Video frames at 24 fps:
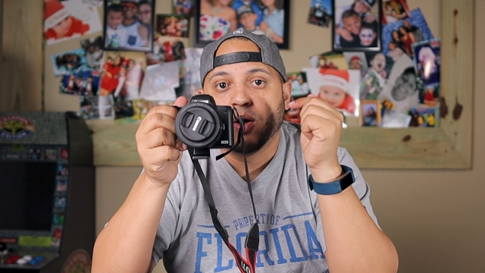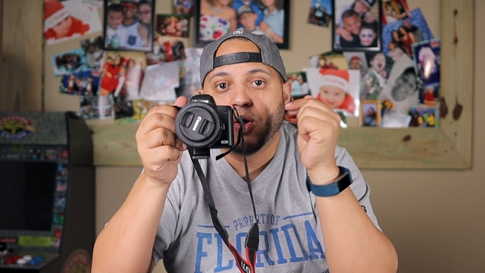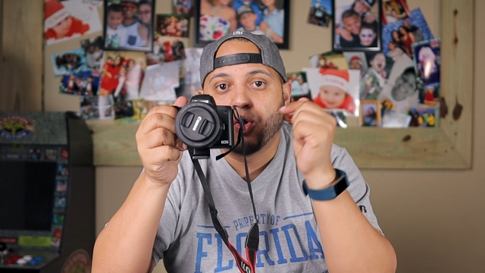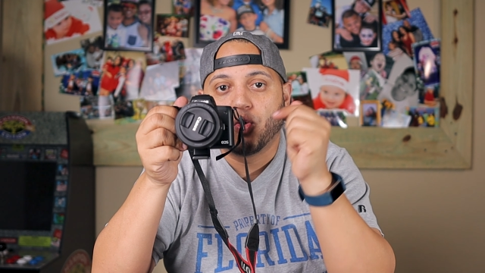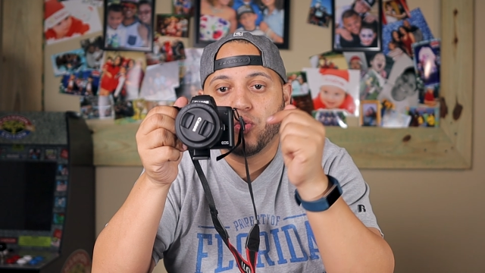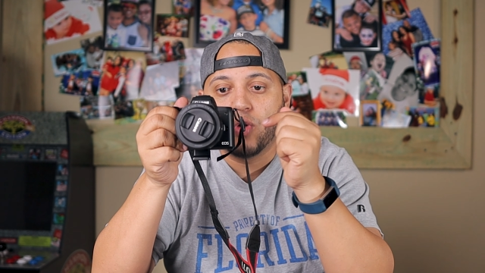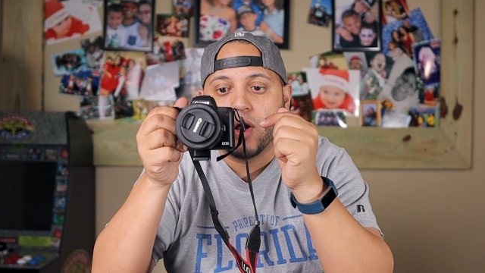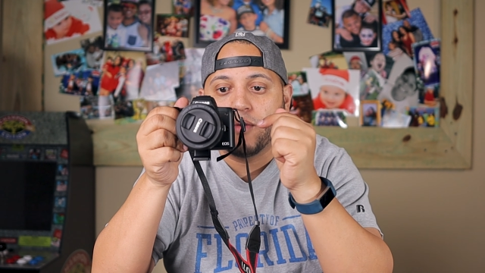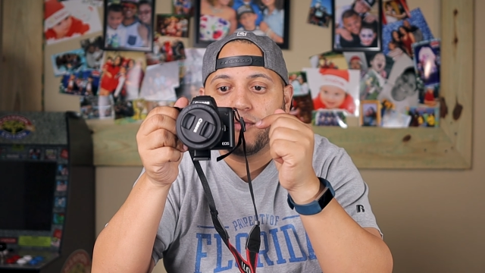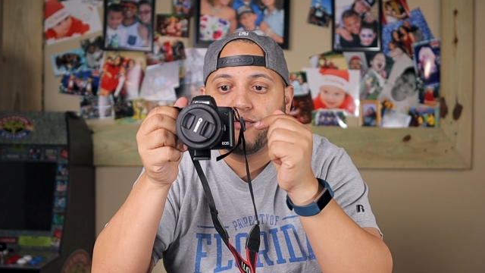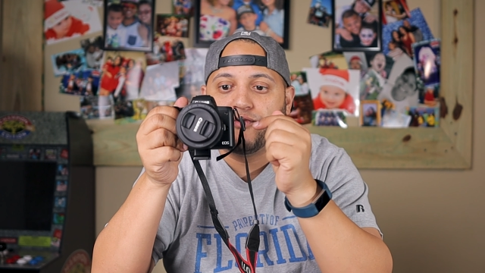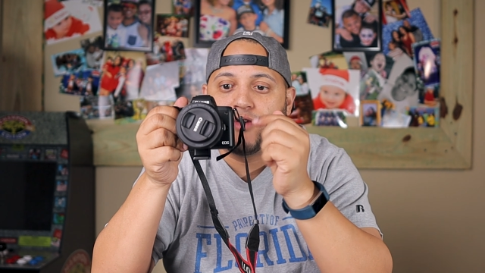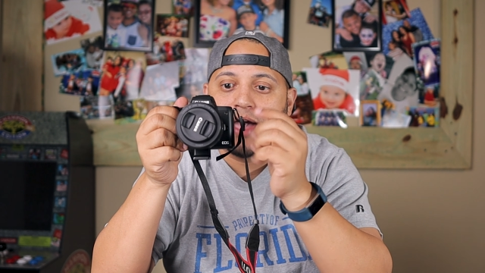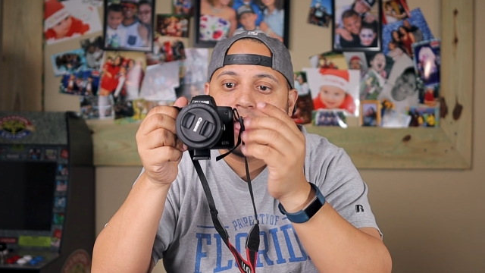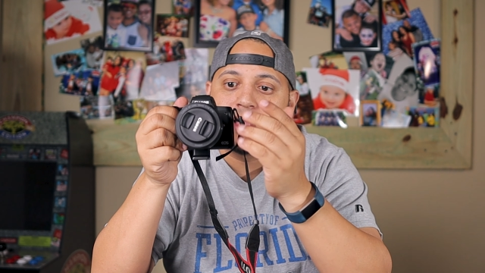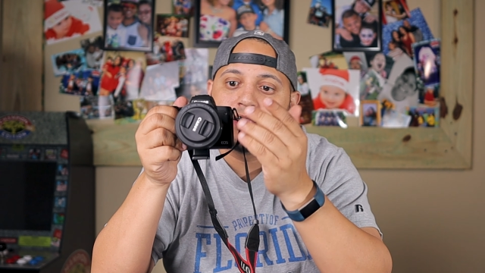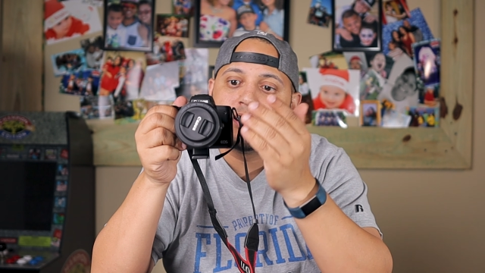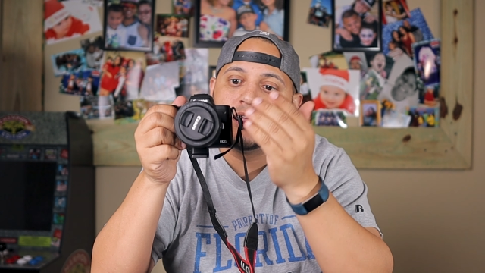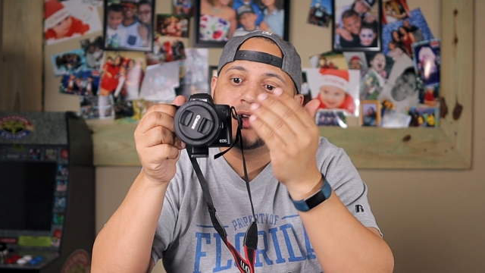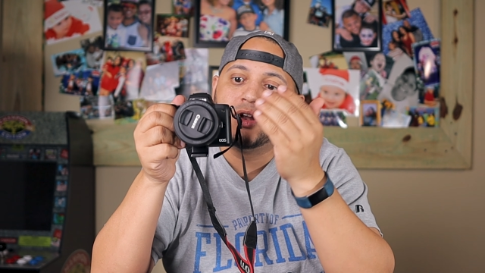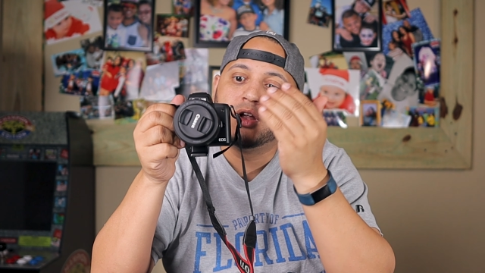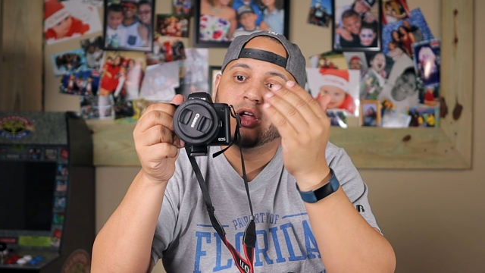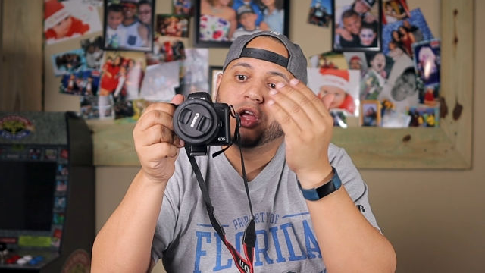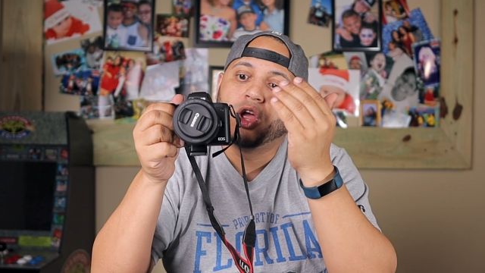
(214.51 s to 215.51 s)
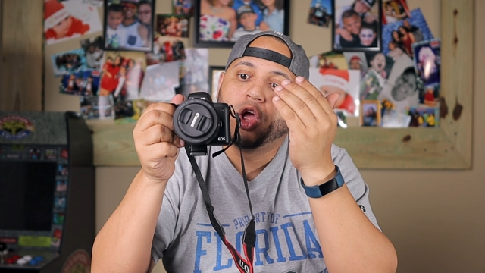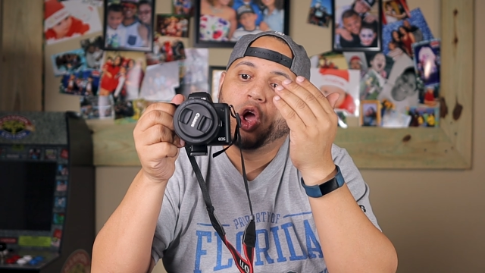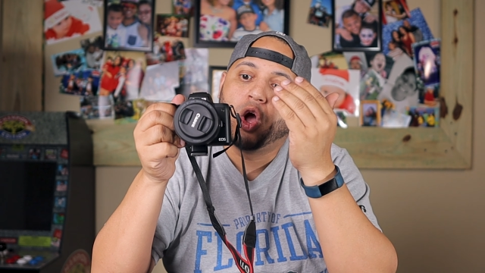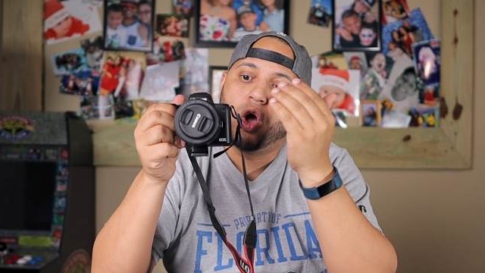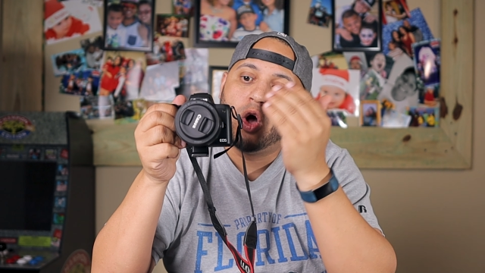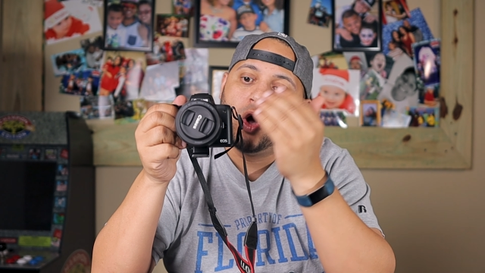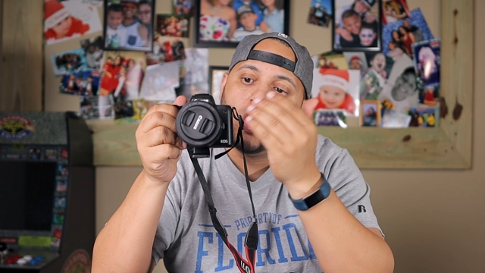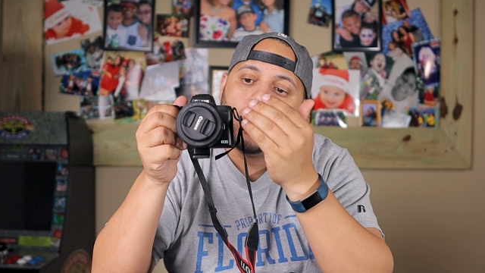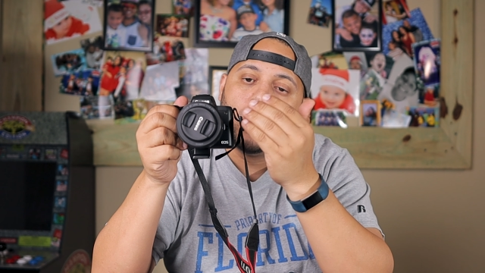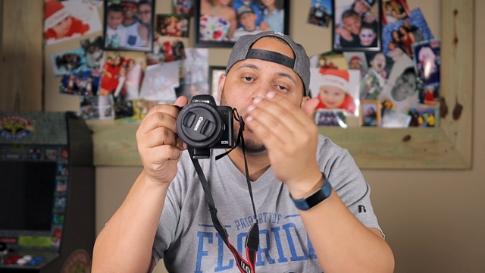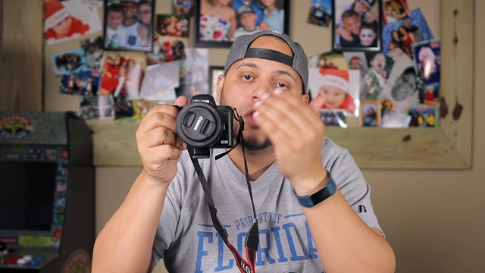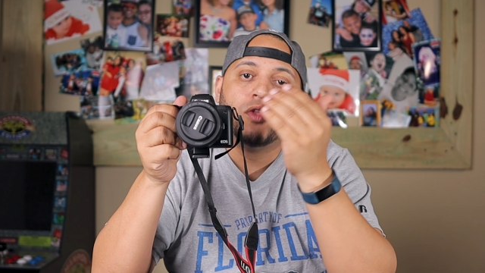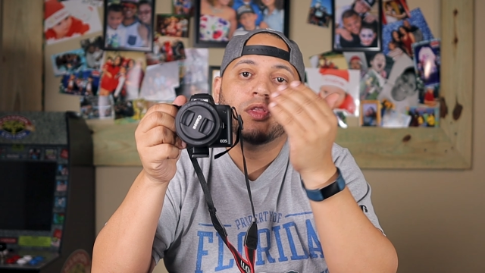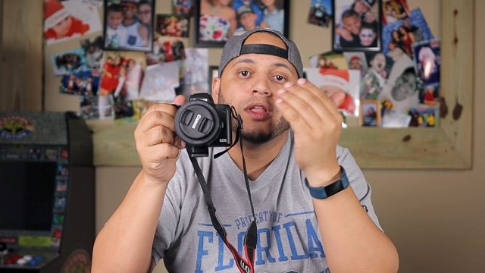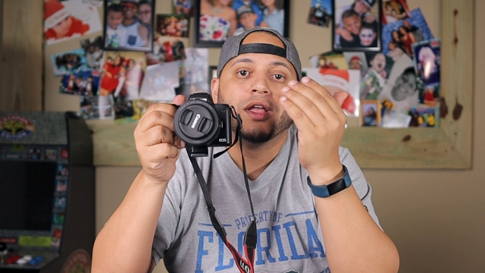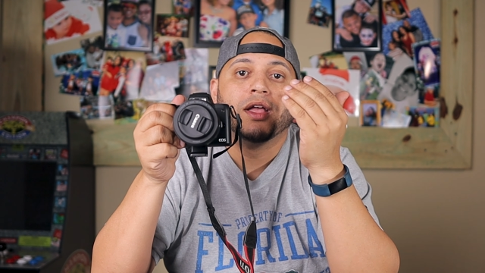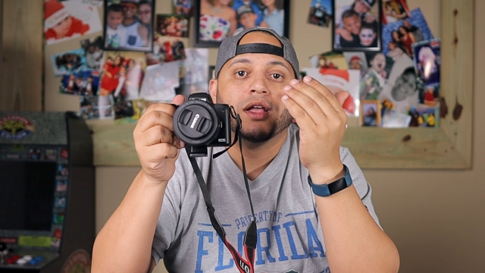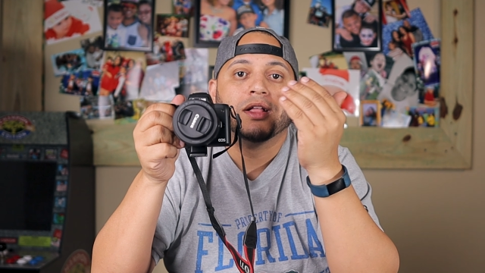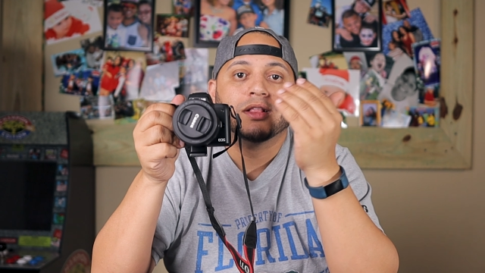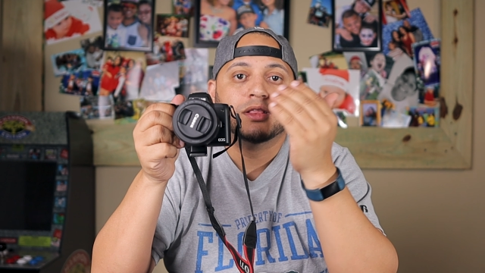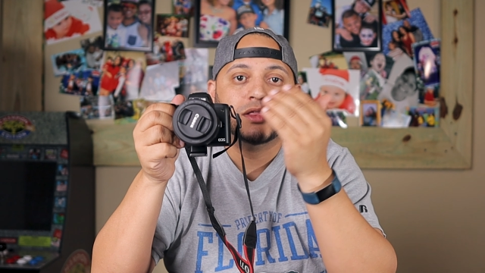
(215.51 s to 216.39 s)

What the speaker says: crop factor on